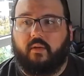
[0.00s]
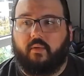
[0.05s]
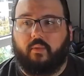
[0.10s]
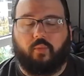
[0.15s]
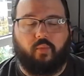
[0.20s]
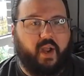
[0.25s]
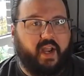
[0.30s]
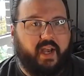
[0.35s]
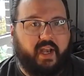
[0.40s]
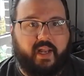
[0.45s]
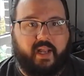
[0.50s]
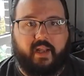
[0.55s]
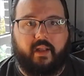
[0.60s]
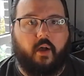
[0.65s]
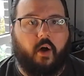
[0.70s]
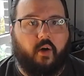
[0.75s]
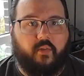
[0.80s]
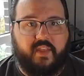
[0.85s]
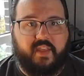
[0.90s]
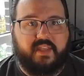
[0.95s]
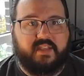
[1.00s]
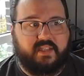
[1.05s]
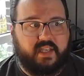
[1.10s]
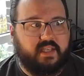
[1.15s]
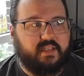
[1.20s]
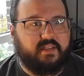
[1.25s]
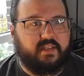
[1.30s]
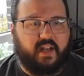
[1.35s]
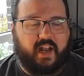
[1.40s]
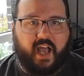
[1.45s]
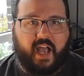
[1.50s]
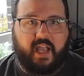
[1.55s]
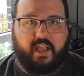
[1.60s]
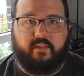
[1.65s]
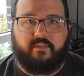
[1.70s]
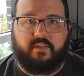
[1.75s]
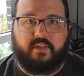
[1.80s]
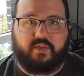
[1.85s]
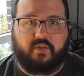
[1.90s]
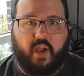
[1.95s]
writing, all these things that I have
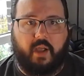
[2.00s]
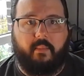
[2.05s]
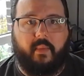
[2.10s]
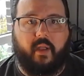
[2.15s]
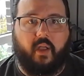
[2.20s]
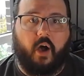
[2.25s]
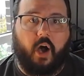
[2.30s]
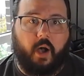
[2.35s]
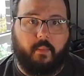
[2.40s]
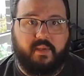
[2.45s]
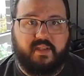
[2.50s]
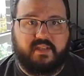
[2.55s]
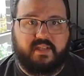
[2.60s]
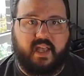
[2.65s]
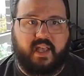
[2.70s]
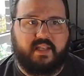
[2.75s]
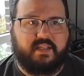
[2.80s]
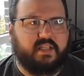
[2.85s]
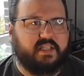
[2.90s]
to describe my hobbies as,